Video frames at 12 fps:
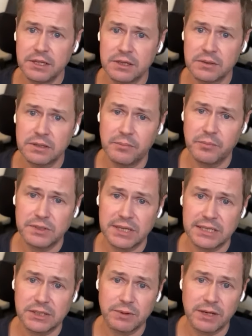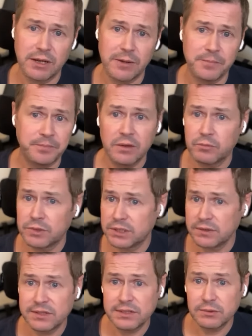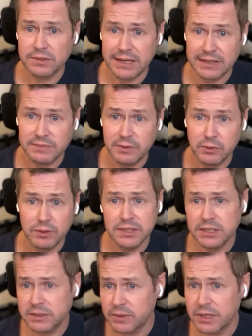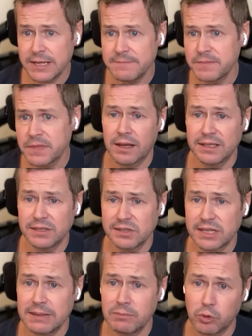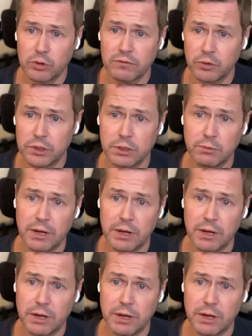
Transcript: you can protect your income, reduce your tax bill legitimately, and just keep more of what you